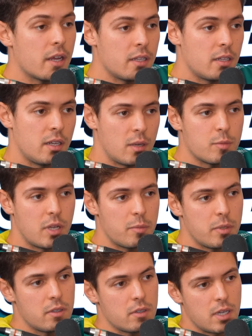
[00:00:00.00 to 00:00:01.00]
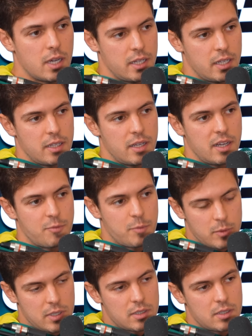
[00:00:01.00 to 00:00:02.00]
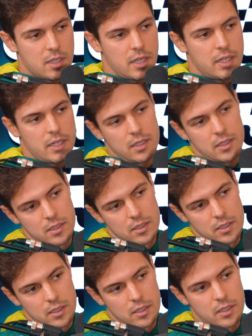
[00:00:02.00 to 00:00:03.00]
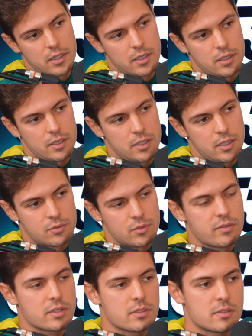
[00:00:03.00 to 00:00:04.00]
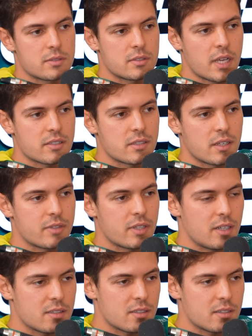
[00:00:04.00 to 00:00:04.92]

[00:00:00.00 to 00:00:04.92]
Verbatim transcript: in, in Abu Dhabi, I did the FP1 and then yeah, yeah, the yeah. young drivers test after that.